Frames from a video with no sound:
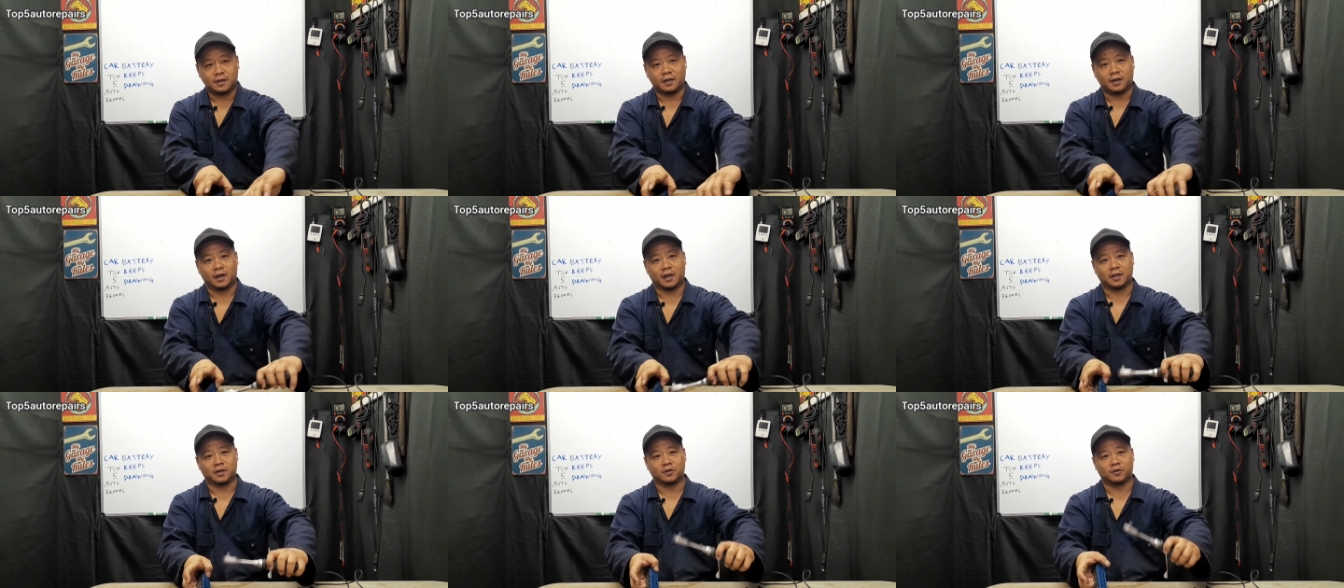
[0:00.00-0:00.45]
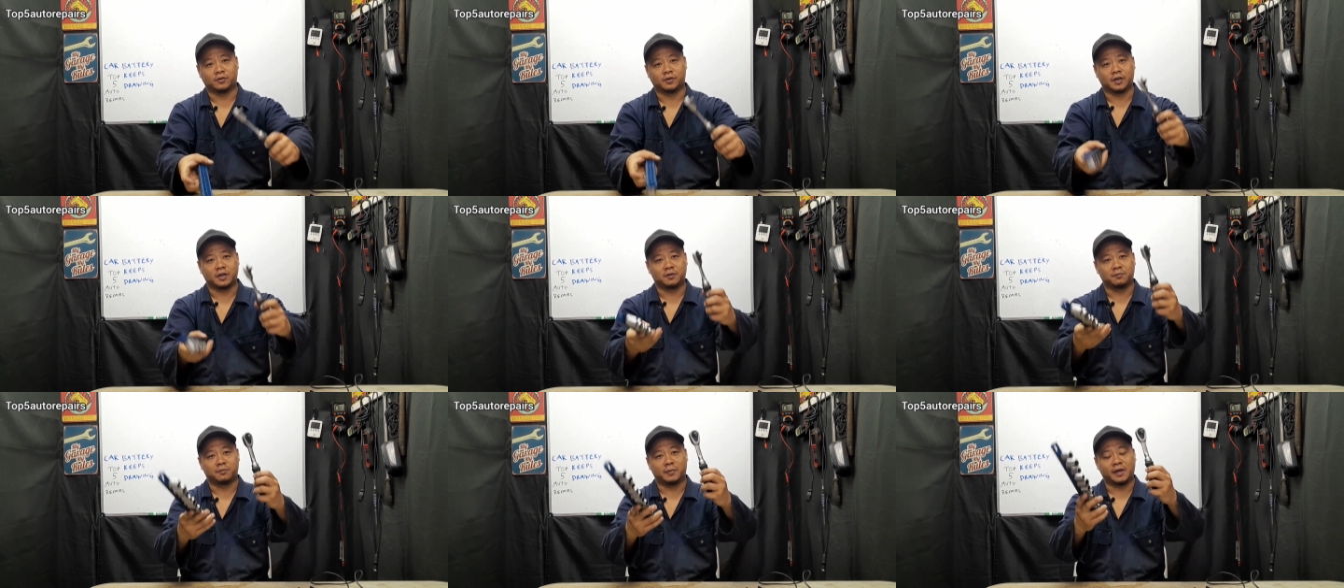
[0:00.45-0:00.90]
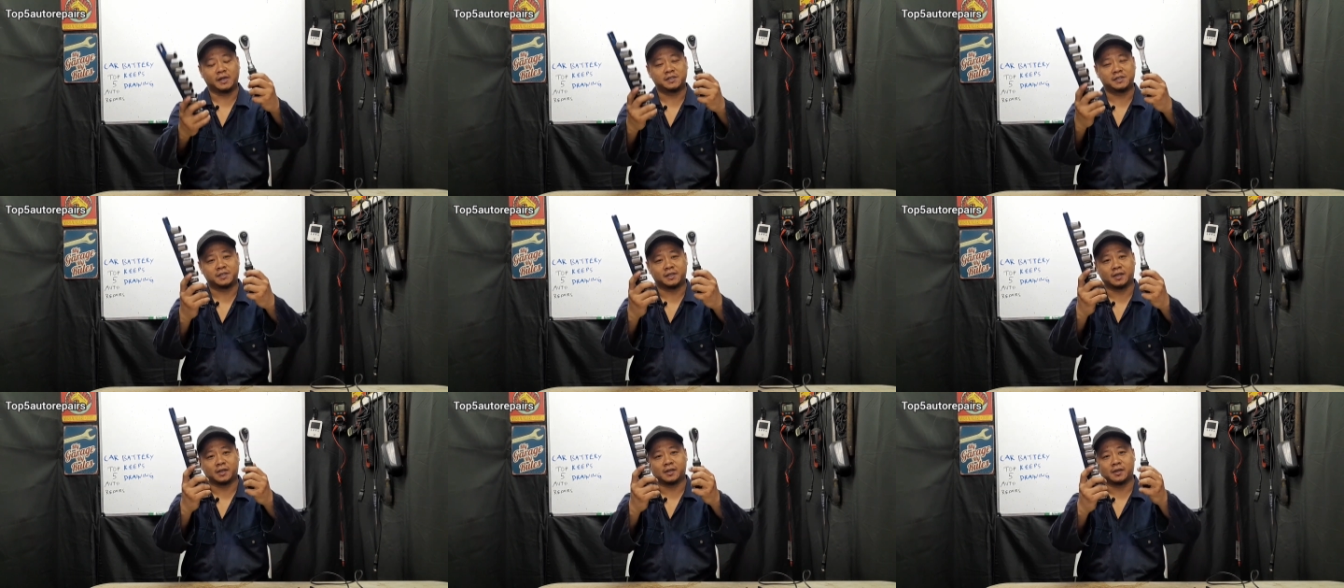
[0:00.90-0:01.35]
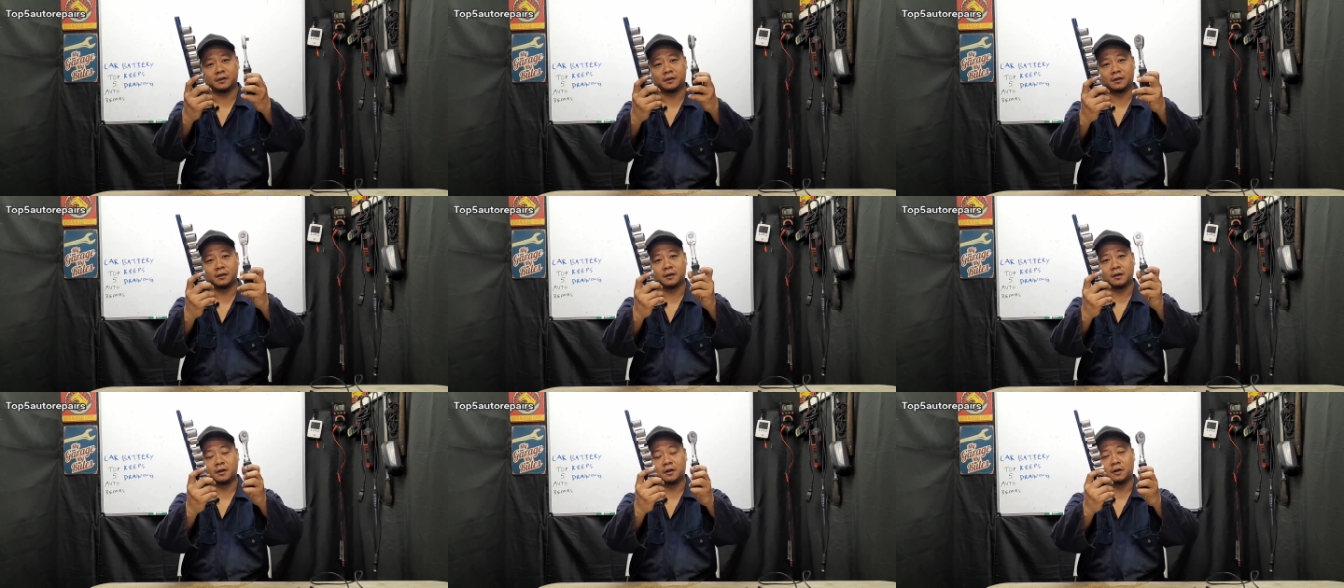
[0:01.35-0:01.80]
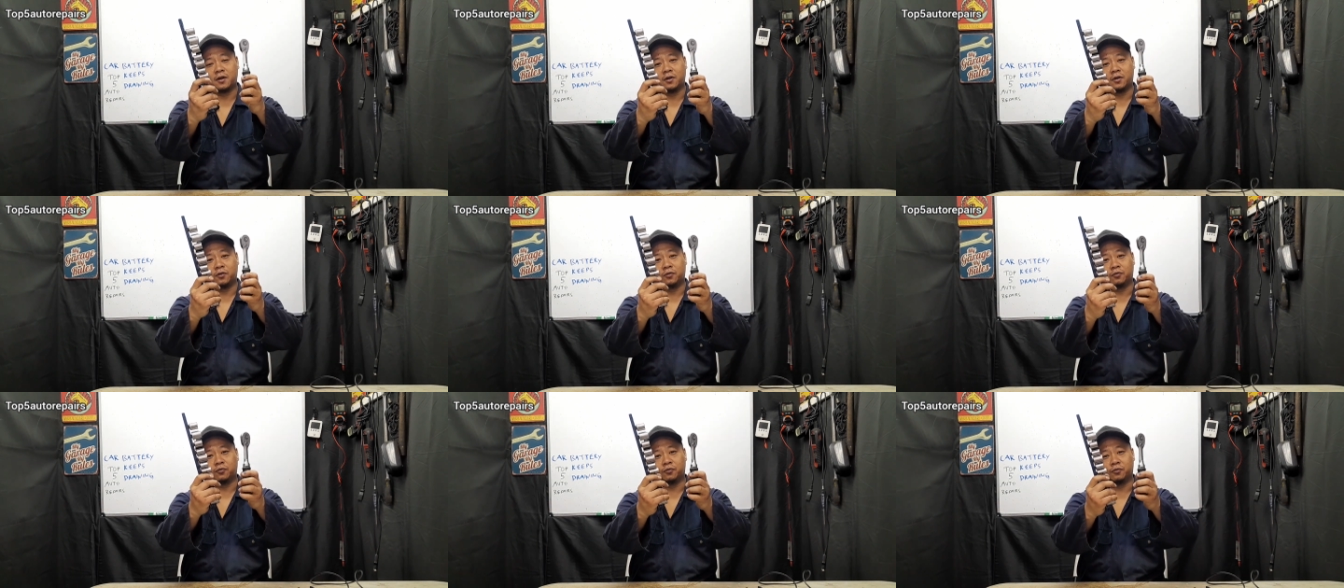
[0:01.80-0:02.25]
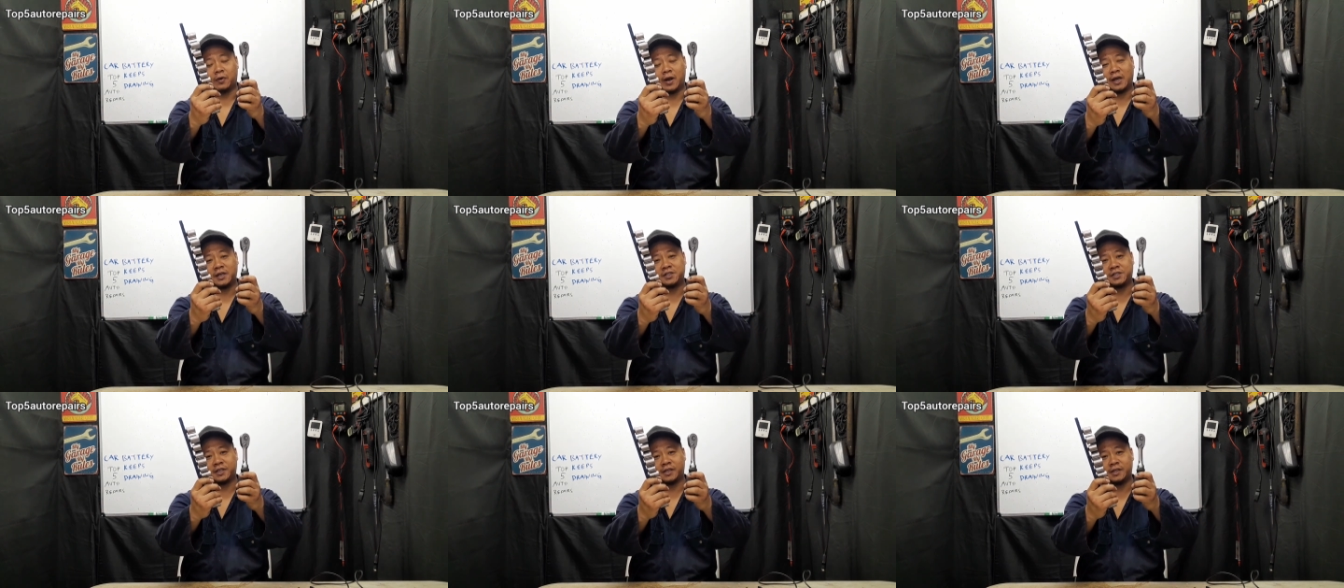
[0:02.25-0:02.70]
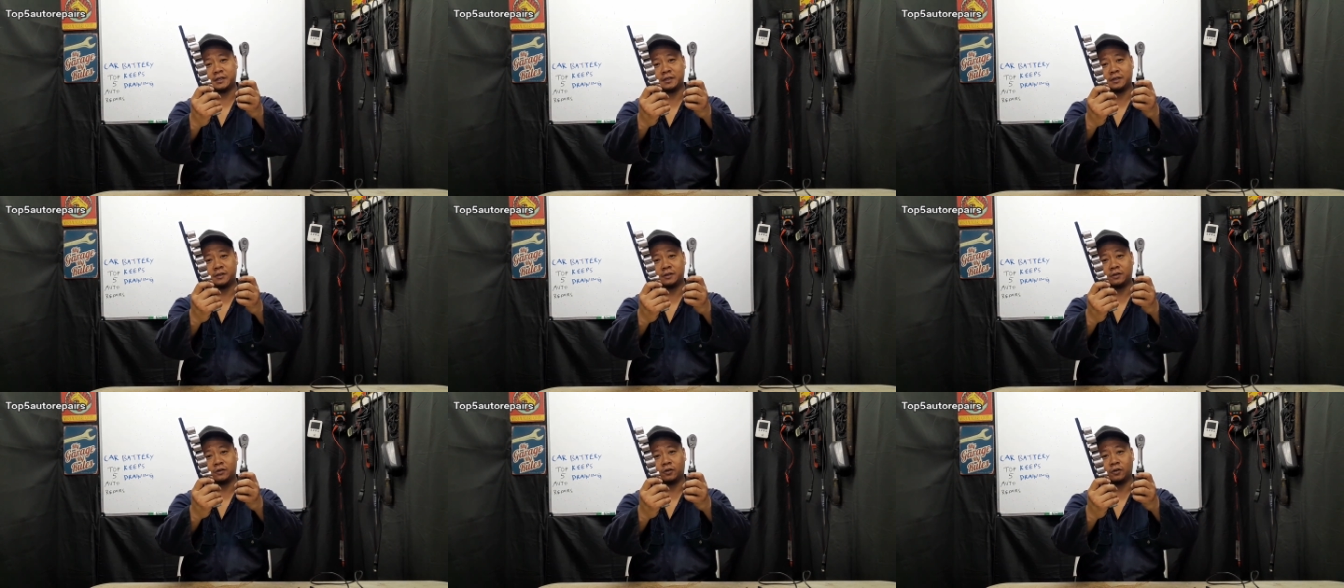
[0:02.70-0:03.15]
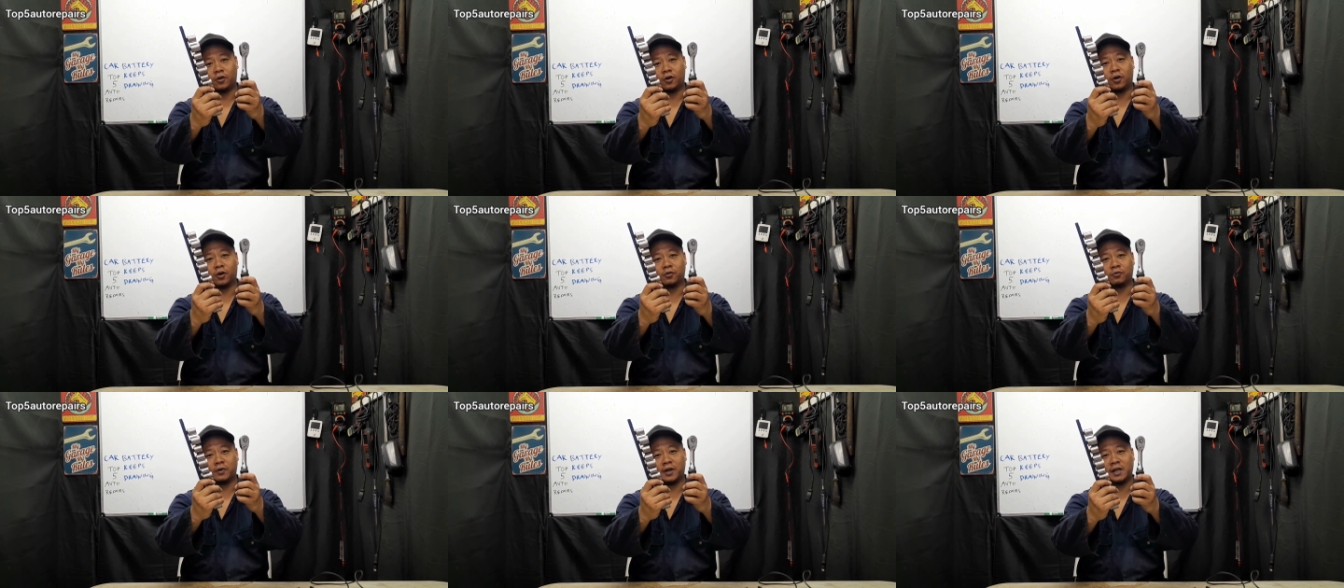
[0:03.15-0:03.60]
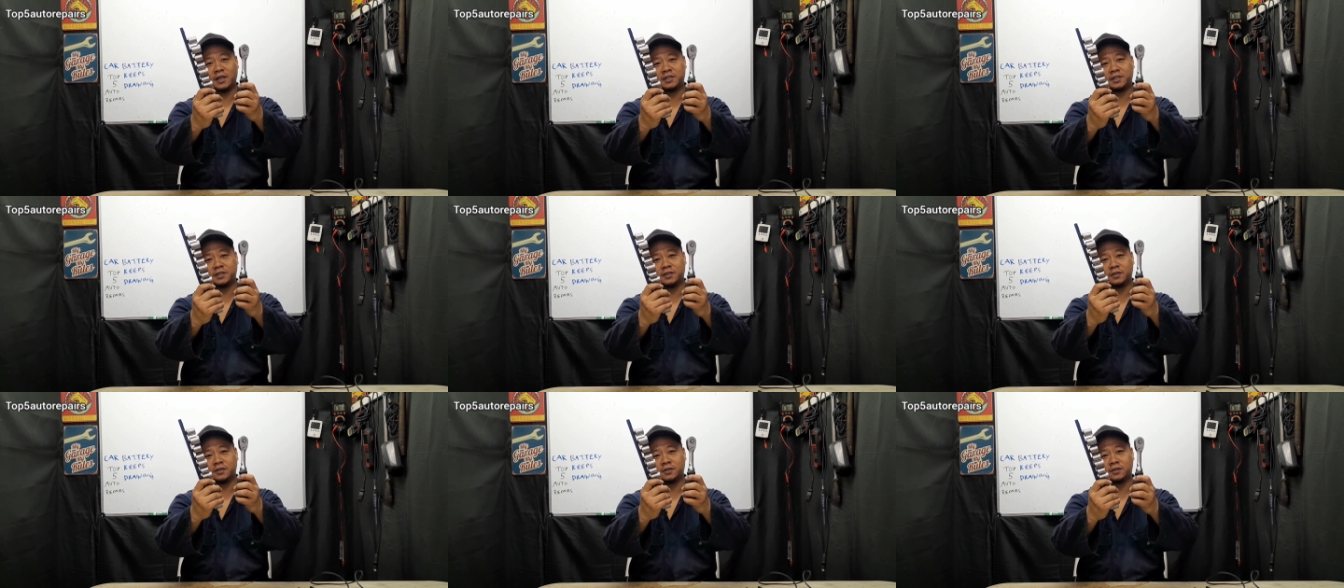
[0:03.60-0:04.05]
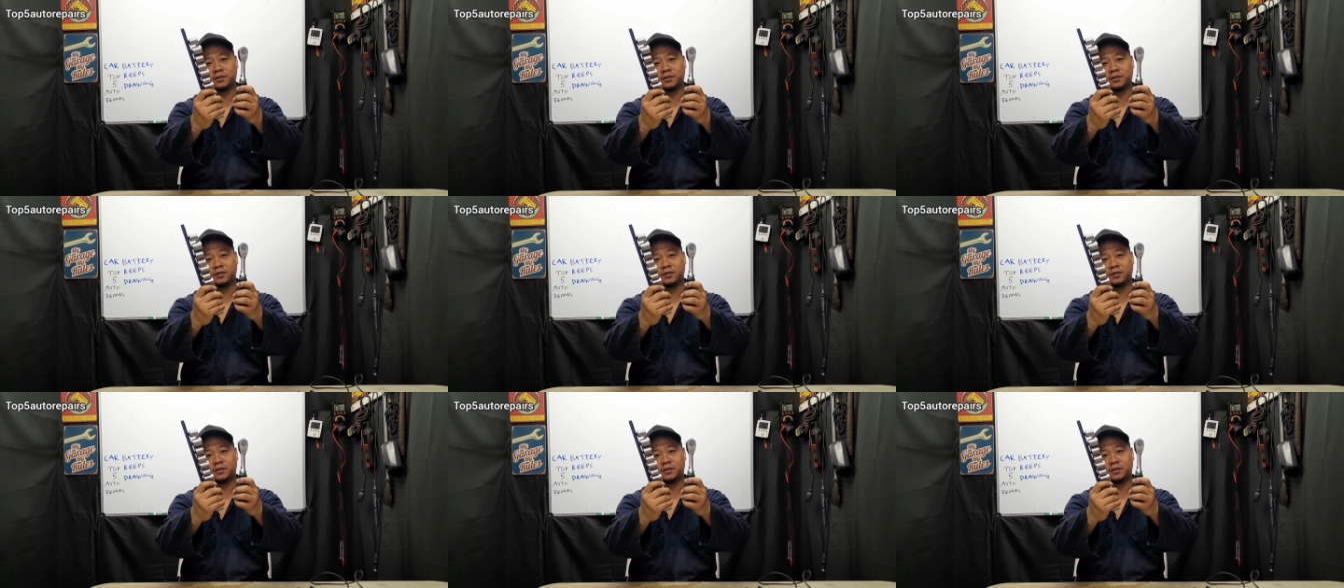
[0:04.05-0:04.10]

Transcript: And you'll need basic ratchet or wrench